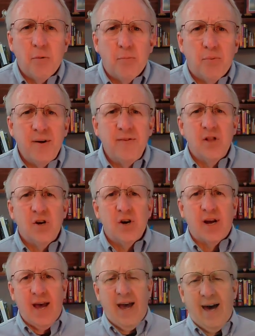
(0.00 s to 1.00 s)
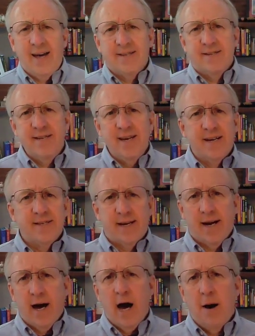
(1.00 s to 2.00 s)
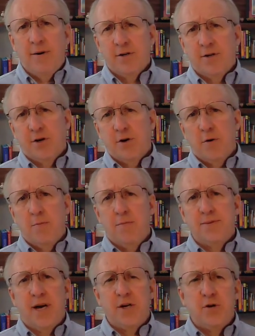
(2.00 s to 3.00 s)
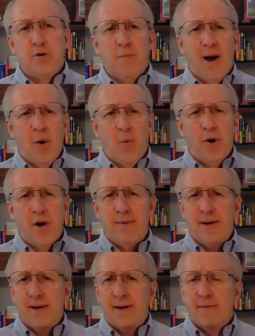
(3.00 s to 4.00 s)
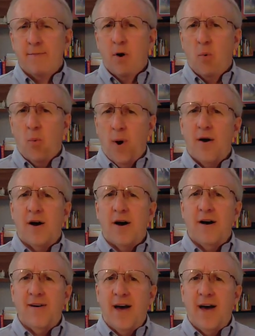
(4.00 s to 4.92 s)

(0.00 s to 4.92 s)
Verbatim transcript: briefly look at six common terms that you might want to be aware of